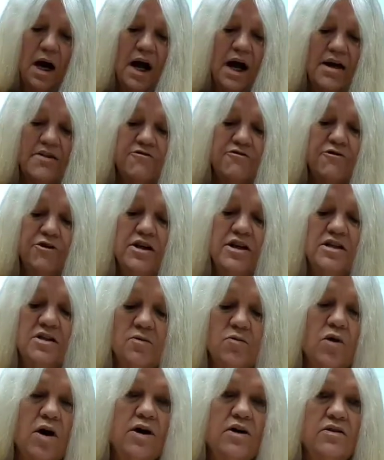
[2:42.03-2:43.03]
I freeze
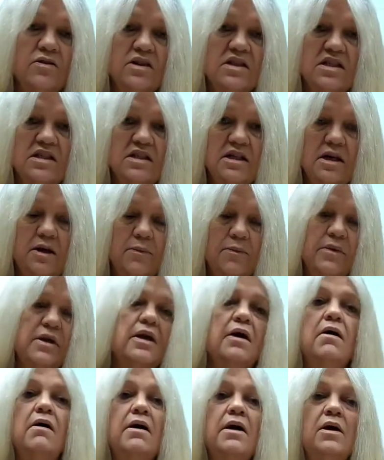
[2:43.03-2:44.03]
them right on the stem.
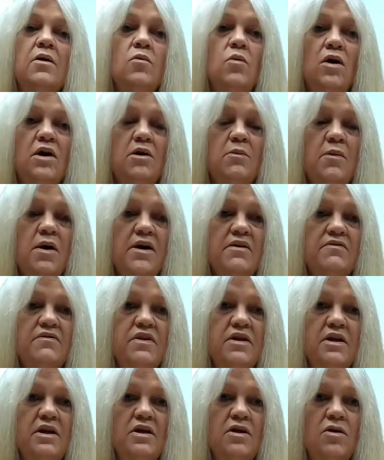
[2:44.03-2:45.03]
Now, in one of my
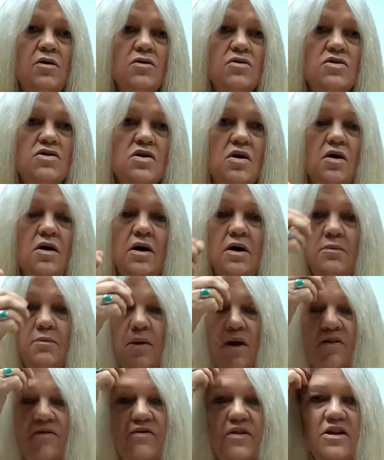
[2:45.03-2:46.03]
videos on
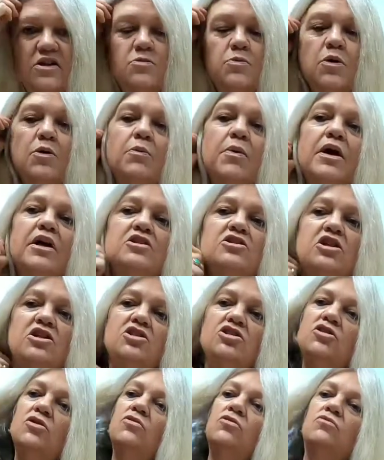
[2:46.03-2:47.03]
my Facebook page, I
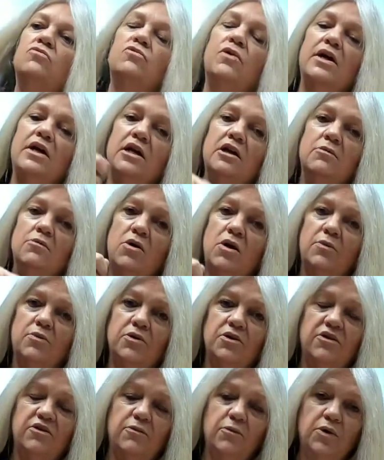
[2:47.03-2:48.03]
showed raking them off
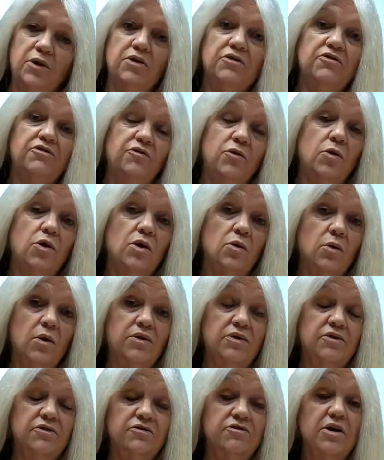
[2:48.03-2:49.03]
with a fork
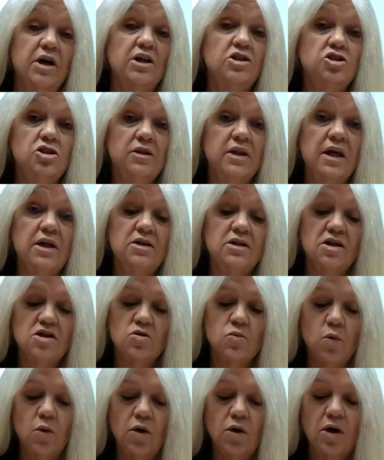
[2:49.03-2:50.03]
while they're fresh, and that
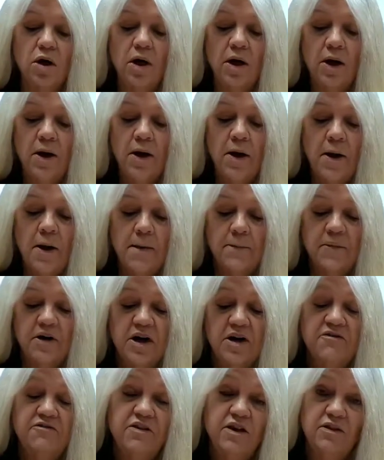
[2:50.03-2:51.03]
does work. But
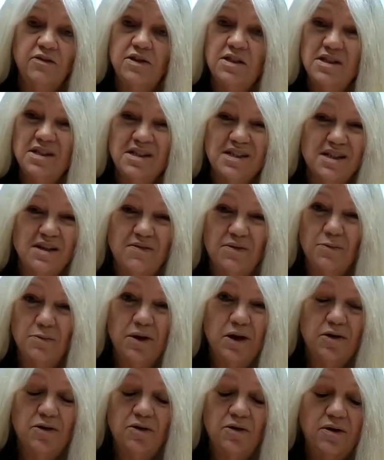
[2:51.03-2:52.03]
I found this is even
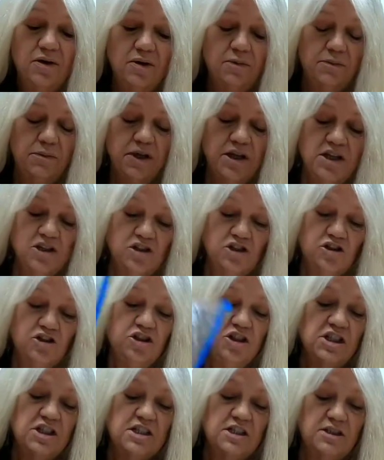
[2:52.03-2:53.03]
better because you
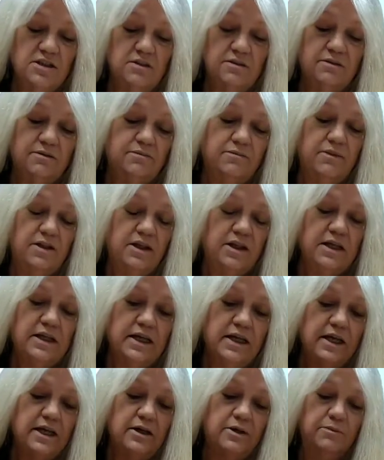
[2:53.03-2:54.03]

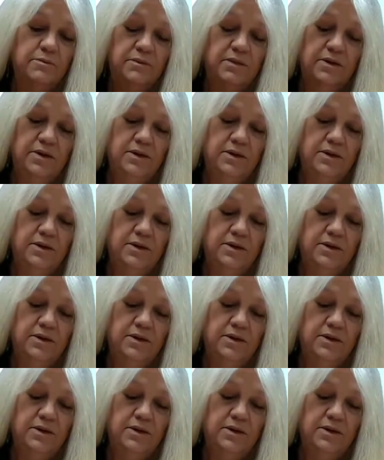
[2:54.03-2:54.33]
hit them.